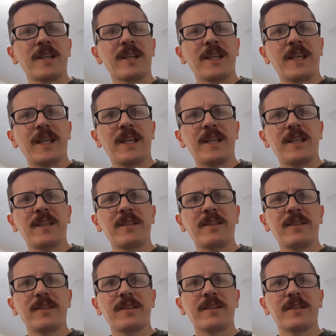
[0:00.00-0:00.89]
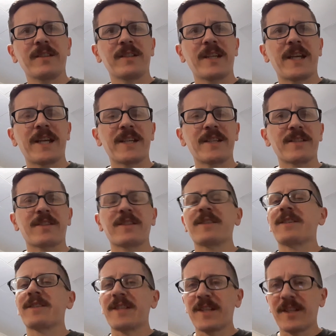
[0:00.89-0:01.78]
He has
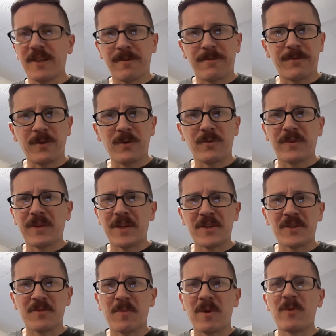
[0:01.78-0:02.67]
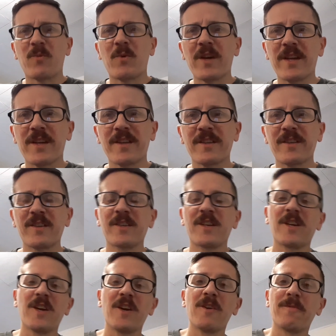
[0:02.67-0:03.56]
sent a few things my way
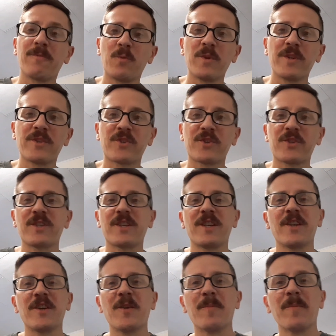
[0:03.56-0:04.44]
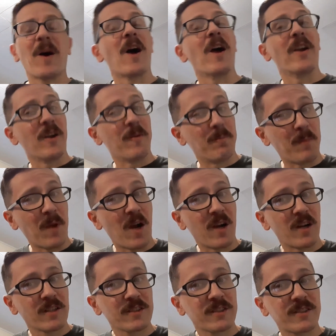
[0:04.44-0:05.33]
of which um, I
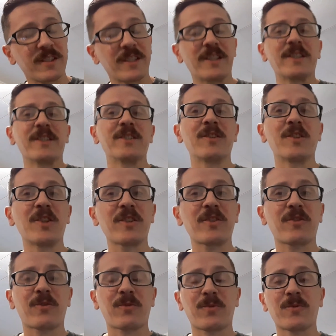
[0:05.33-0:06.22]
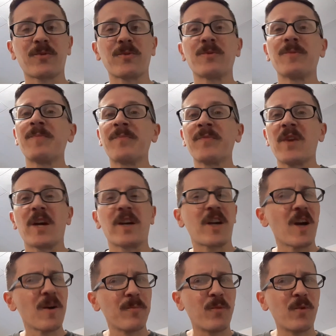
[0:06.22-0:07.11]
unboxed and looked through a
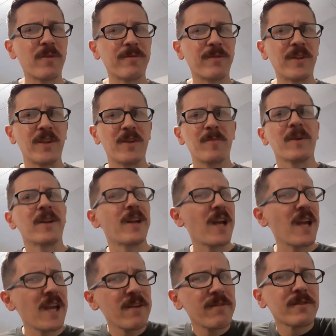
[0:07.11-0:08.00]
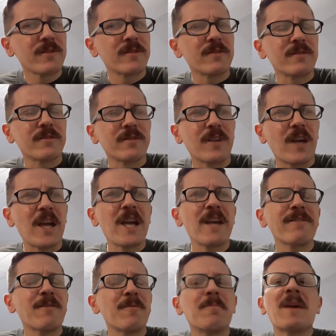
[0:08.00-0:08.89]
couple of them, and I haven't I
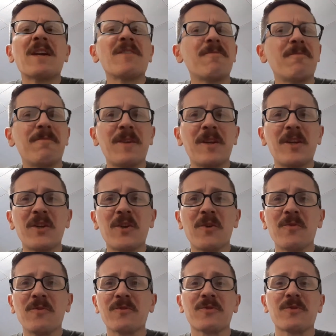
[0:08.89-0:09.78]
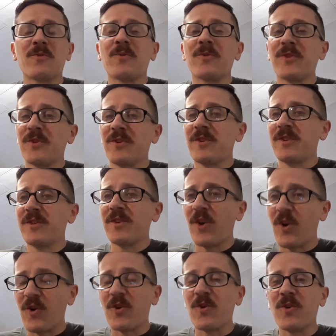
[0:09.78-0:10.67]
haven't made videos on
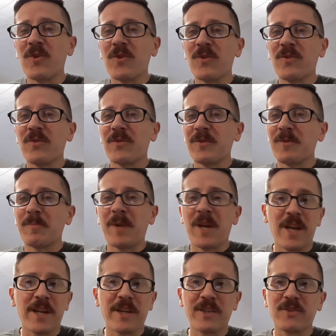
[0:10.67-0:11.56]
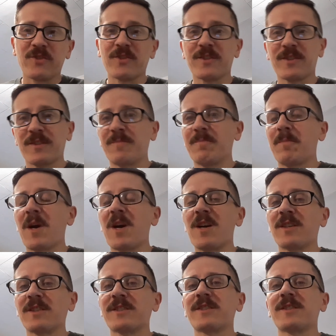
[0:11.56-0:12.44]
all the packages and
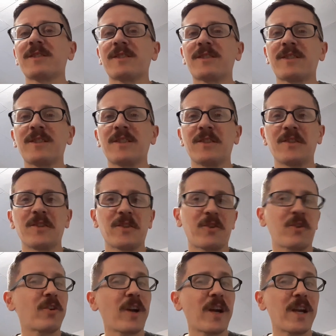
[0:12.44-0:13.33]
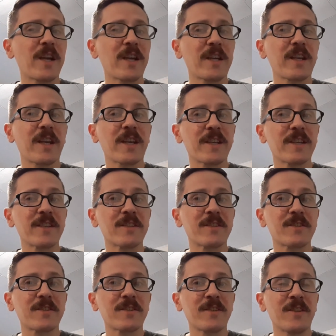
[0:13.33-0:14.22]
boxes that Craig
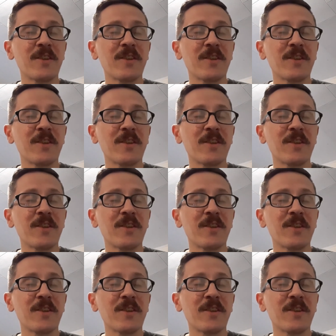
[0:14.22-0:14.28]
has